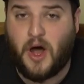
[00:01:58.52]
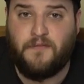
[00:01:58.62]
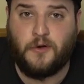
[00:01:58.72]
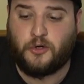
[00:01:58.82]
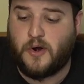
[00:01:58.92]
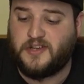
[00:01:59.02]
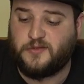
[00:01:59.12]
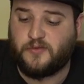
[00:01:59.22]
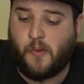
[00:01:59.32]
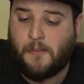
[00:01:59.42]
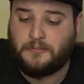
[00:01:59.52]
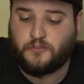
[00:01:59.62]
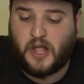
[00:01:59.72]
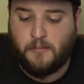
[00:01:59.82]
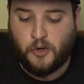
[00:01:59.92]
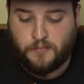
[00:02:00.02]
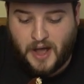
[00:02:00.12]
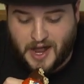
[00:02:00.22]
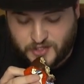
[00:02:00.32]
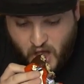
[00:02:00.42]
waffle crisp and moon
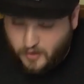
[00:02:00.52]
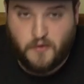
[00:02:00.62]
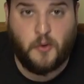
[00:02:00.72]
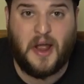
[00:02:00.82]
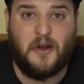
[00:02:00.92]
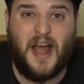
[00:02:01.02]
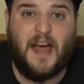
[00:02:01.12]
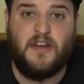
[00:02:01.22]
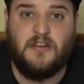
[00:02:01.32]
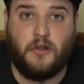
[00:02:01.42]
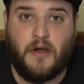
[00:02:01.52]
pies. For the record, I haven't eaten